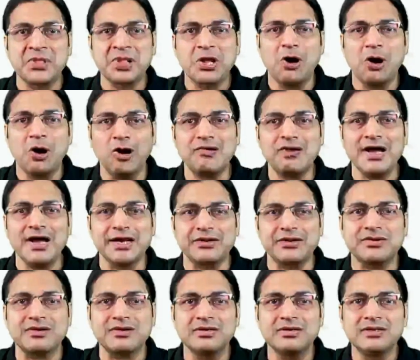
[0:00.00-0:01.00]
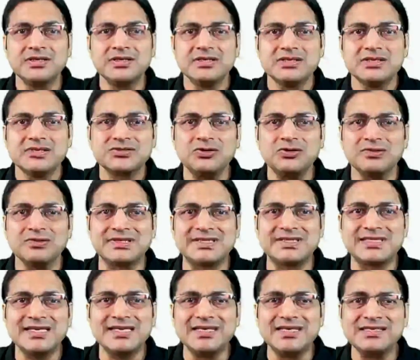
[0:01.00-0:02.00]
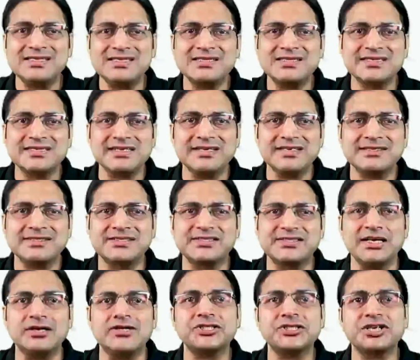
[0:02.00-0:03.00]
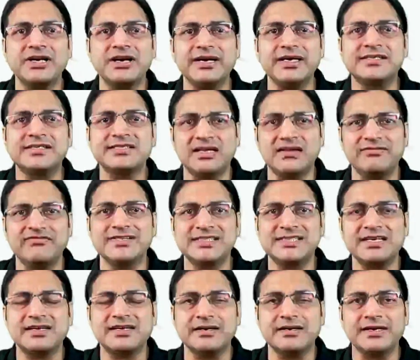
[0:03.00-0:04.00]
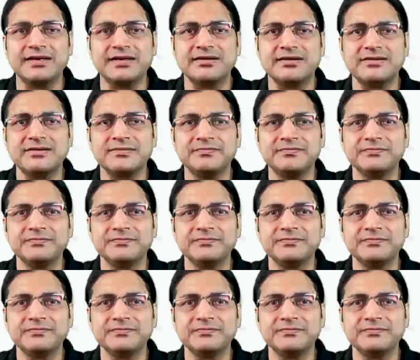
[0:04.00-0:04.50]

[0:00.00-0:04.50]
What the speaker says: Alright. So this assertion itself is incorrect.